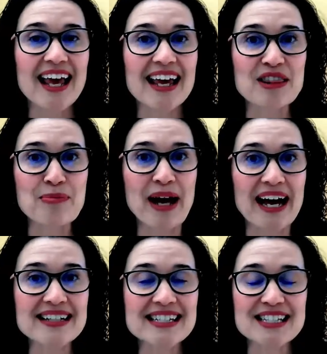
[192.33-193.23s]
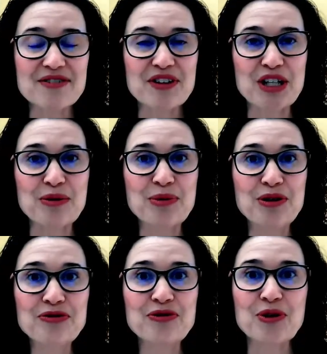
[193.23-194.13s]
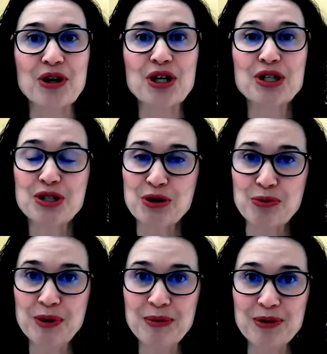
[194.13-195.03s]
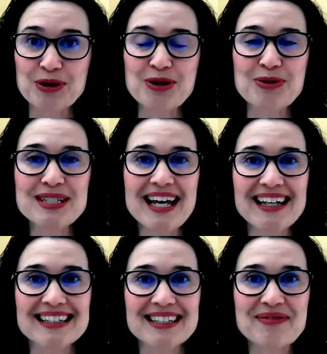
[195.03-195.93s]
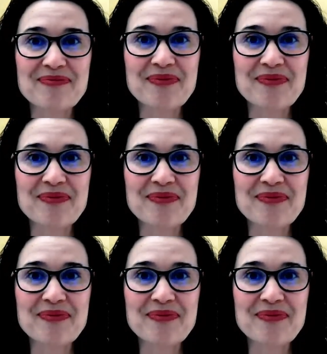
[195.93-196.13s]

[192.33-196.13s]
And the pass is available for two people to attend.